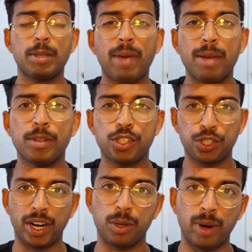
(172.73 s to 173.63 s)
payments
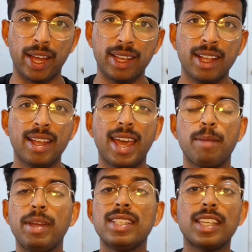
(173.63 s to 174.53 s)
straight away. And it
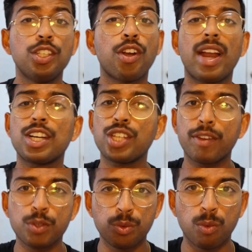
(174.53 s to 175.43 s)
means that you don't actually have
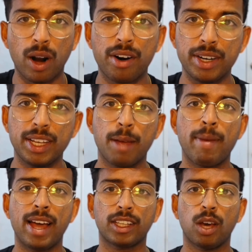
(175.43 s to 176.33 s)
to worry
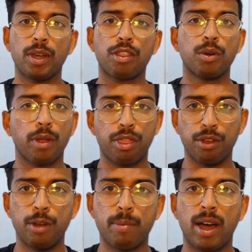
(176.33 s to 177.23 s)
about going through a
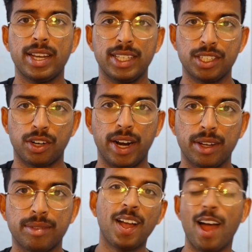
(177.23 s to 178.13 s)
third-party integrator.
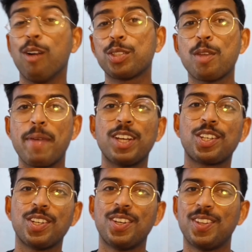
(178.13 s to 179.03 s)
I also
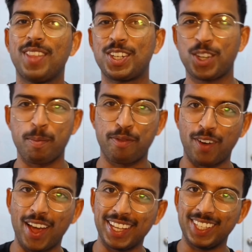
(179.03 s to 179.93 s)
mentioned that
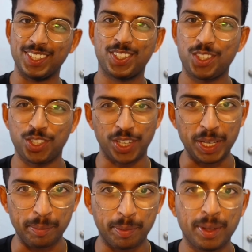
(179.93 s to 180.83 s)
Shopify is
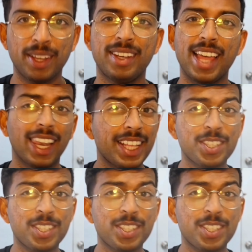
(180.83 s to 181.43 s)
cheap. Now let's